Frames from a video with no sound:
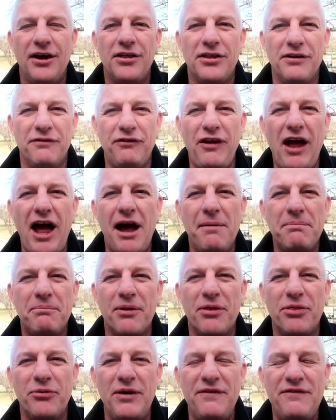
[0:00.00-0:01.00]
The
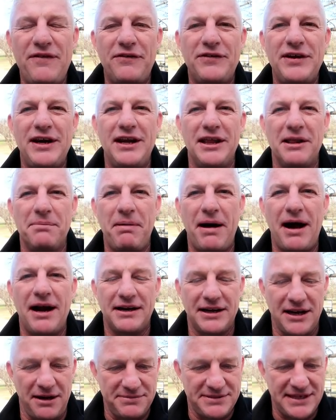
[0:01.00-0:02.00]
flop with three fifteen in the
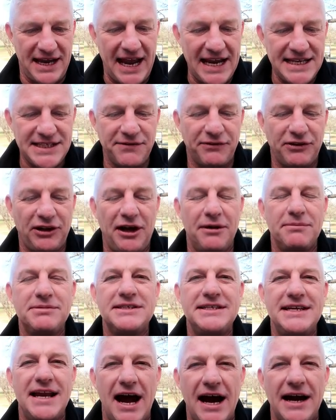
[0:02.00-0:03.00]
pot comes eights of
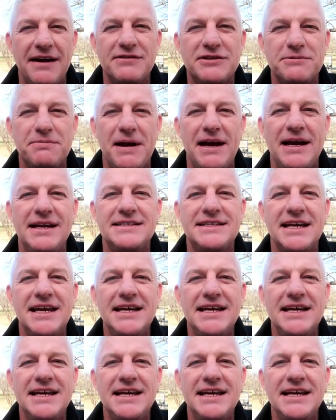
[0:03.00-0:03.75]
clubs, nine of spades,